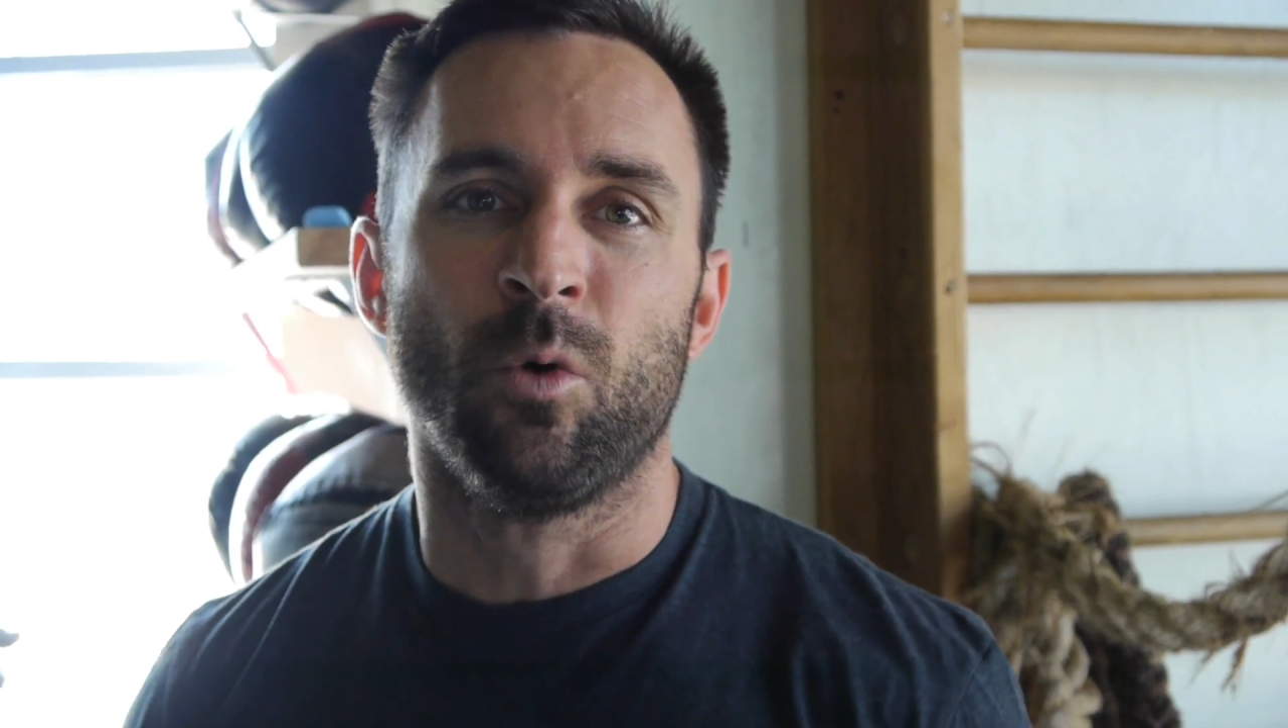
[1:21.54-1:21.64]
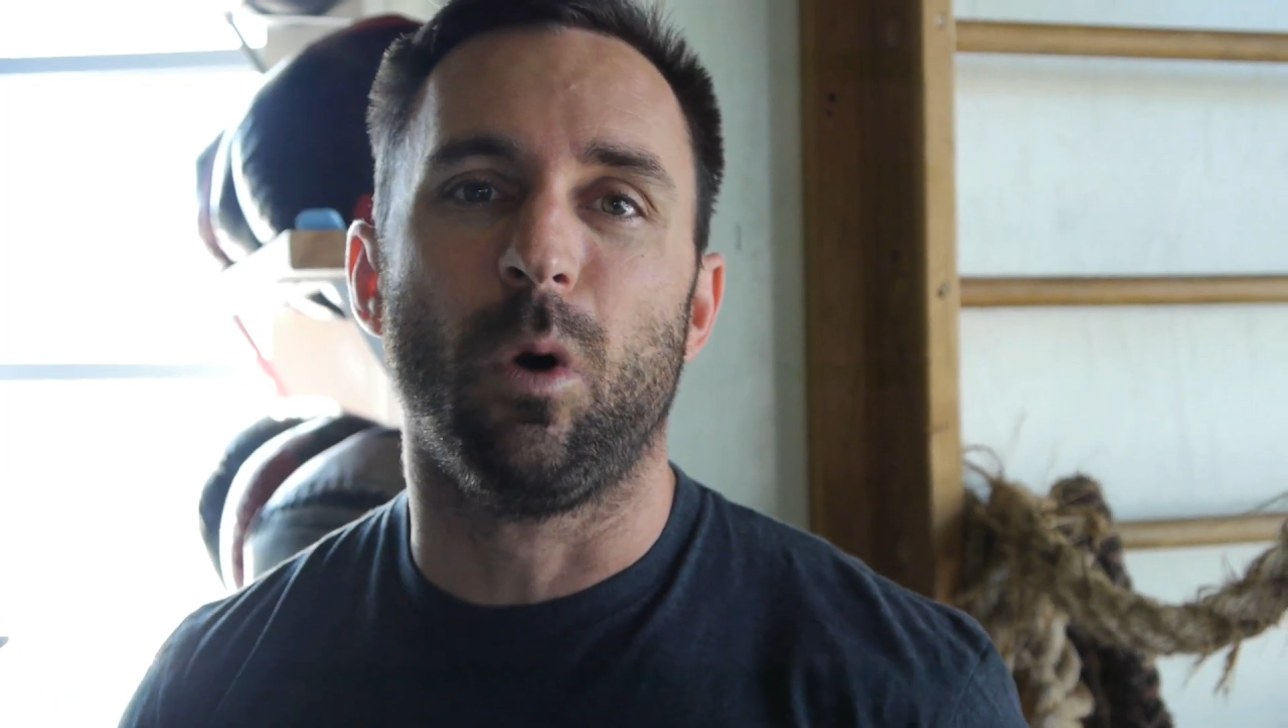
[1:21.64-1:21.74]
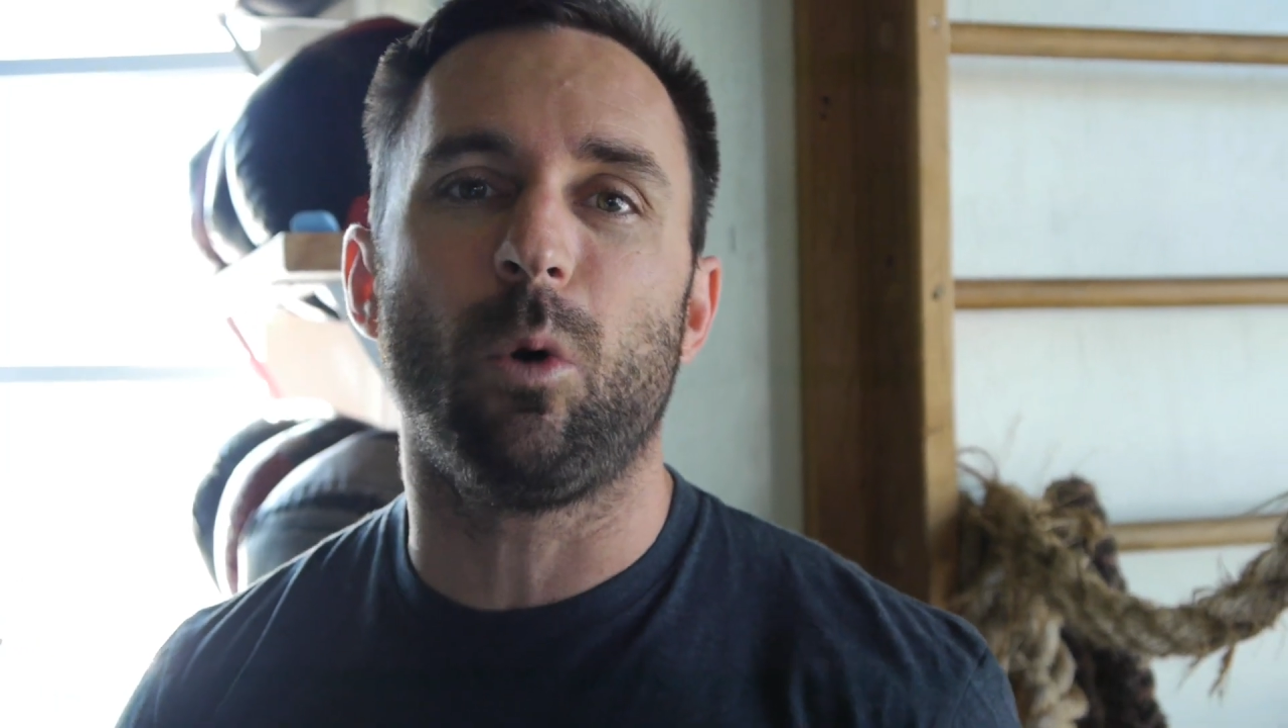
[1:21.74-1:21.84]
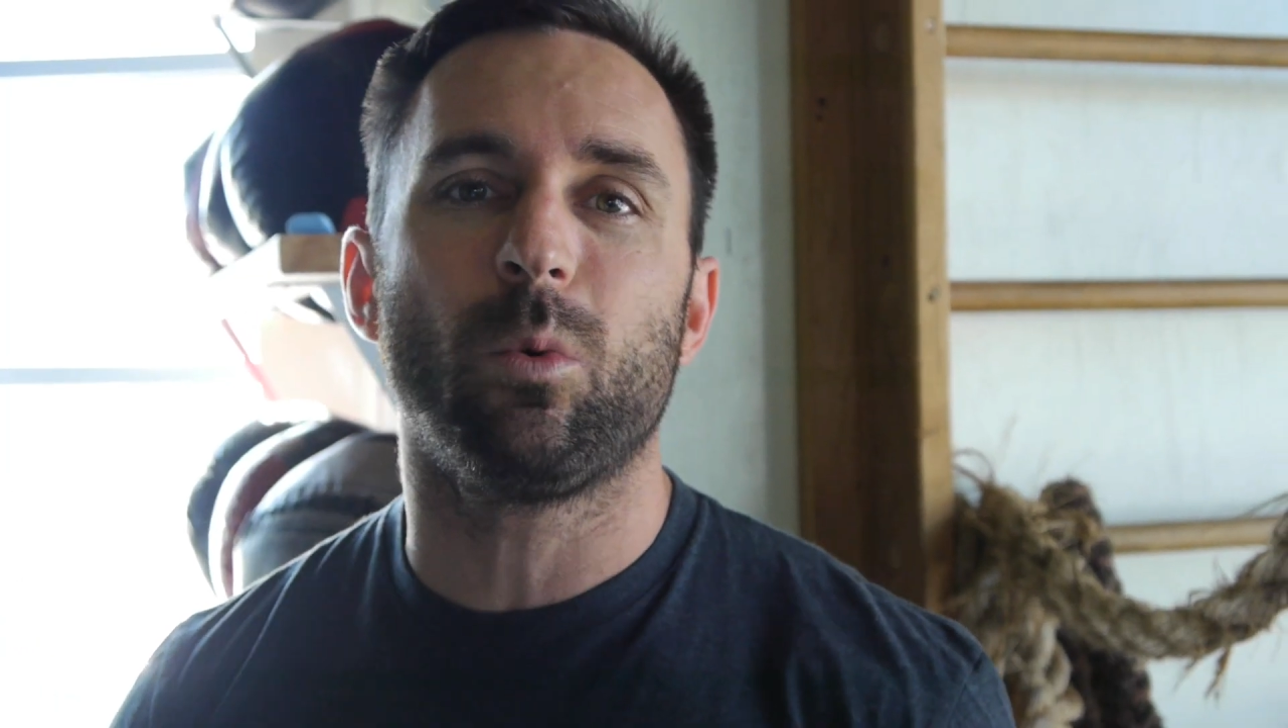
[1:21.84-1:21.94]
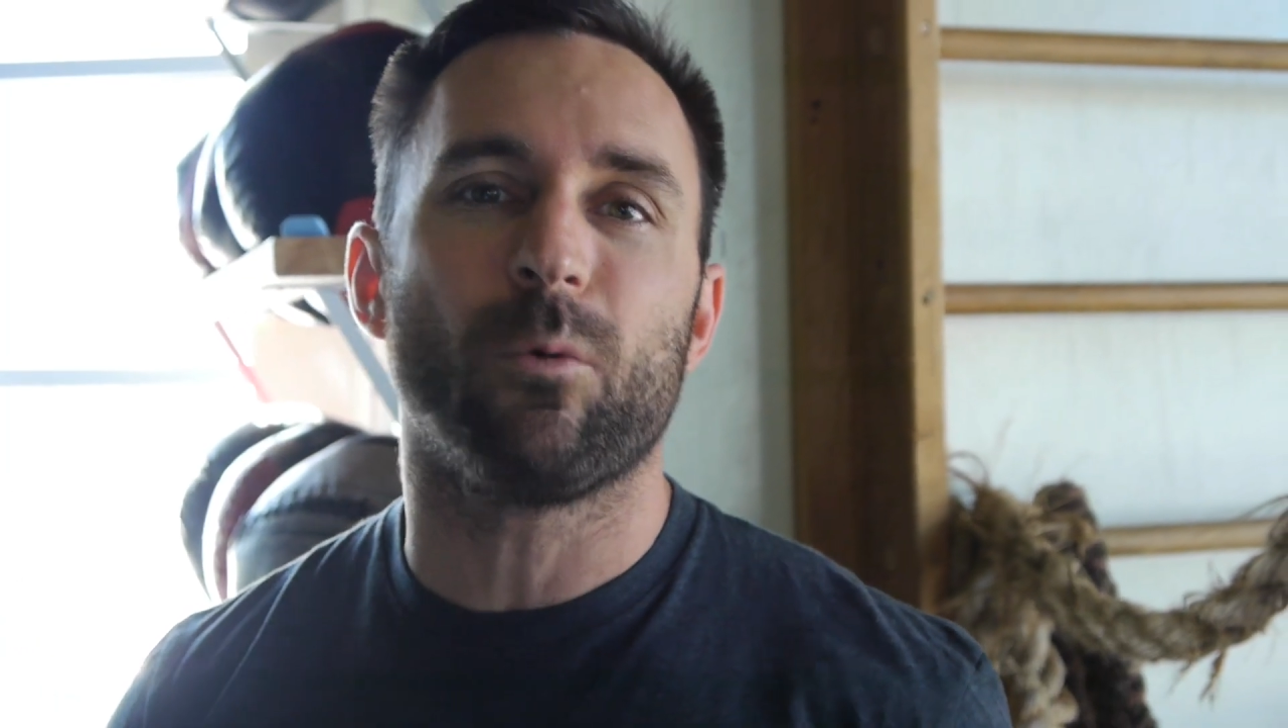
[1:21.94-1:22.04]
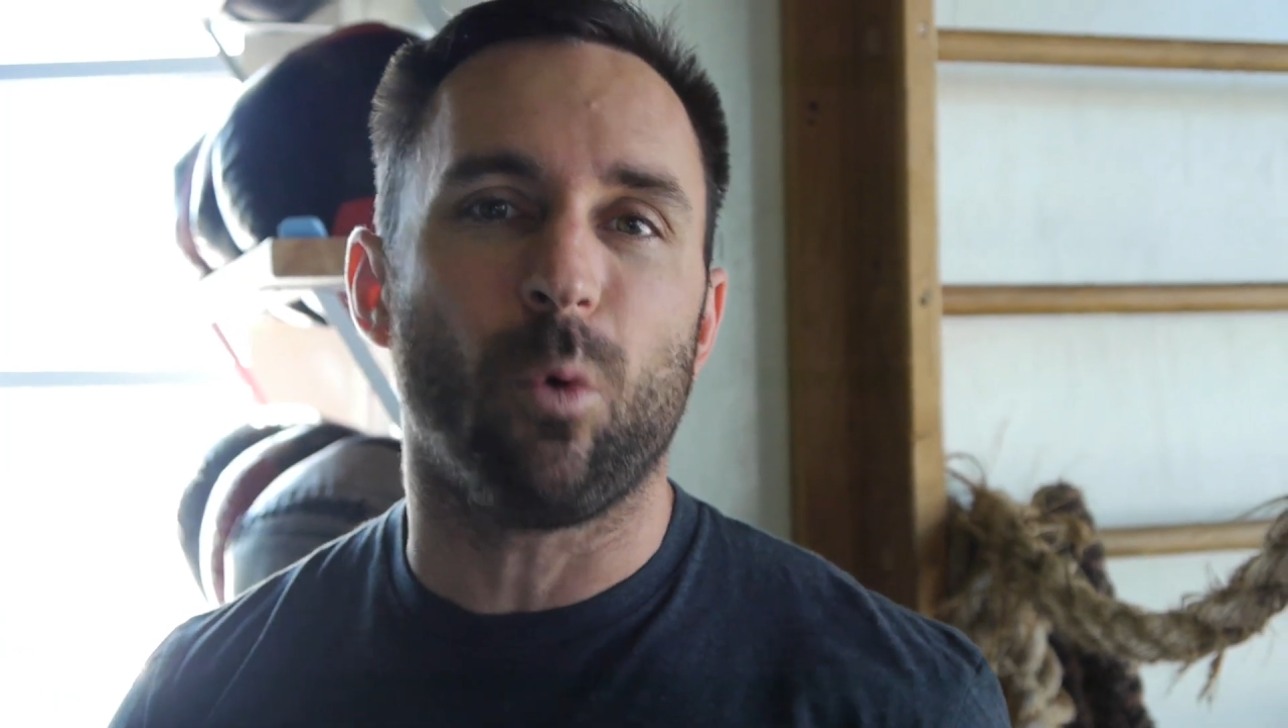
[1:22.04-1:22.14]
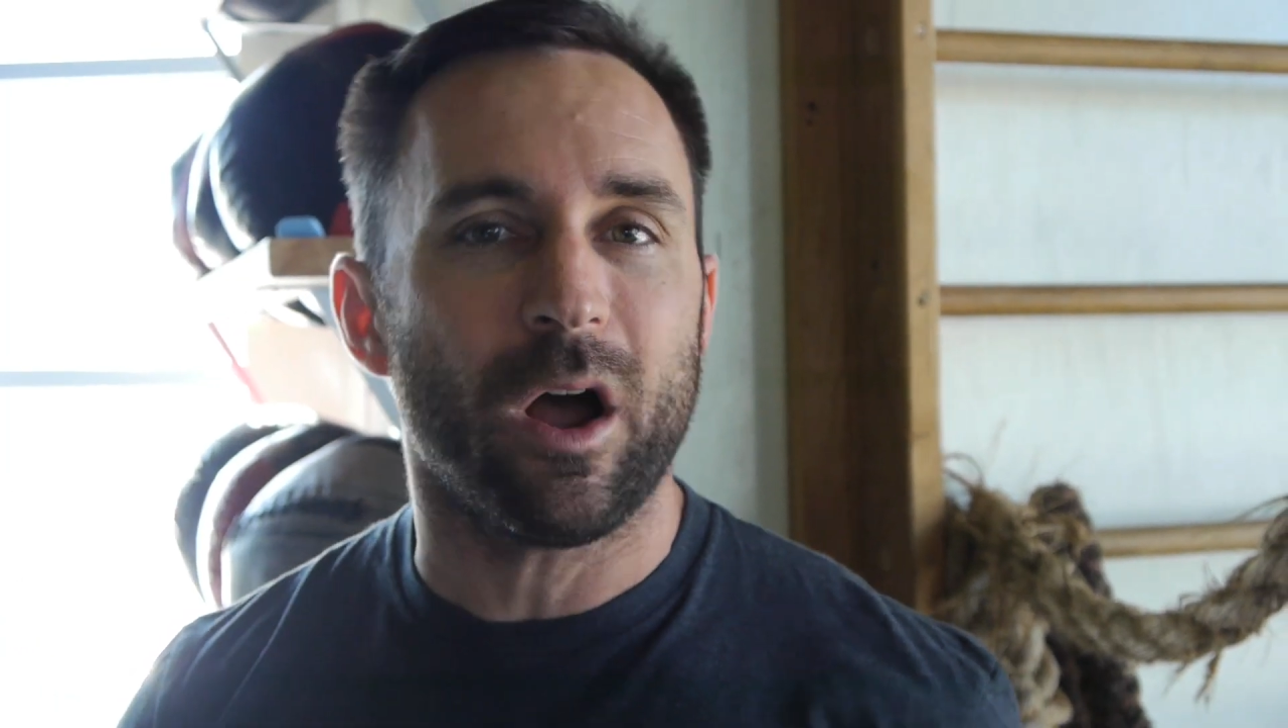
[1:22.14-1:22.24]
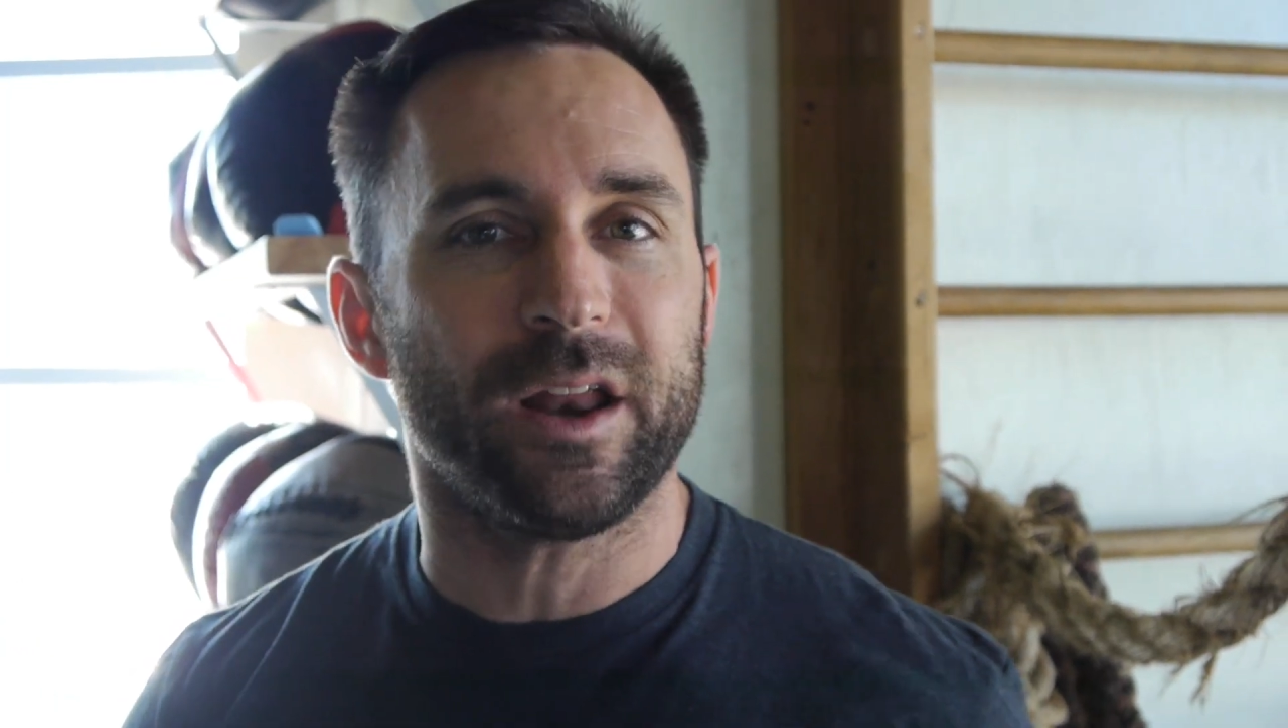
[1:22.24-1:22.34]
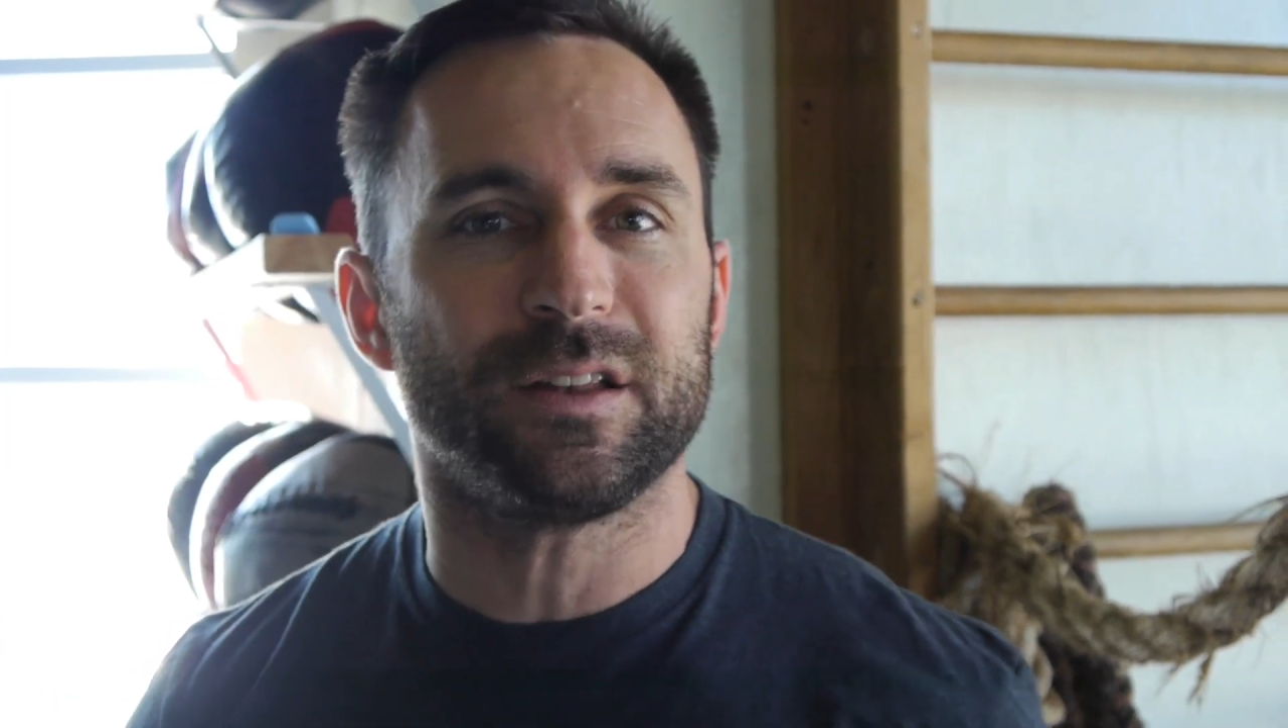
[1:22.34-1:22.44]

What we want to